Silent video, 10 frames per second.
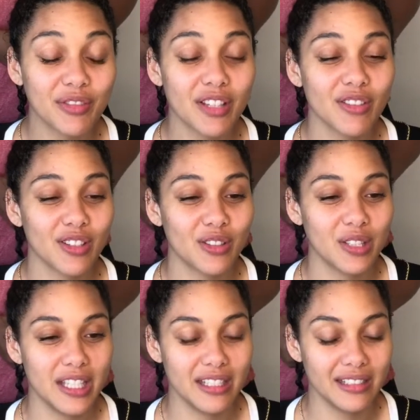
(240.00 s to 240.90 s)
what flavor of
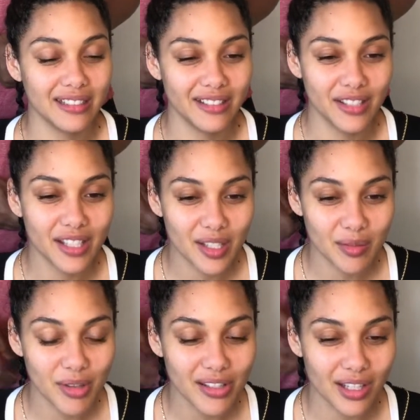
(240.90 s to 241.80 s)
Kool-Aid. You said it
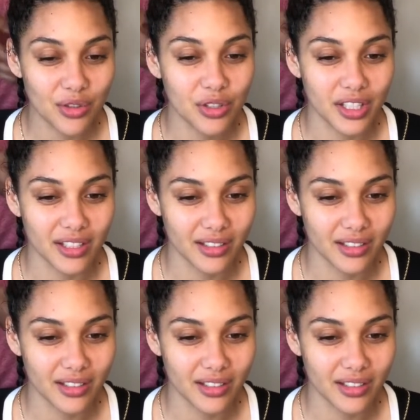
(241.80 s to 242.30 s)
smells like Kool-Aid.